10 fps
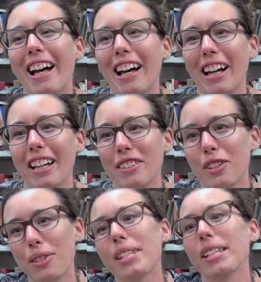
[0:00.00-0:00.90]
and
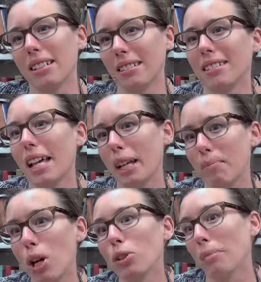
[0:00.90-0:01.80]
there is uh, like
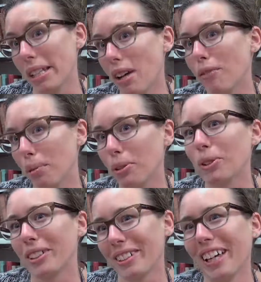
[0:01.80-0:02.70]
a monument of the
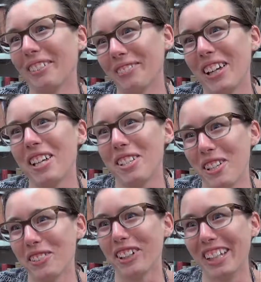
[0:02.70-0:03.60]
book. Yeah, I
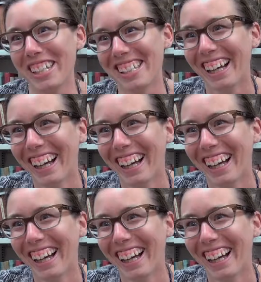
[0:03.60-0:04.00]
see your face.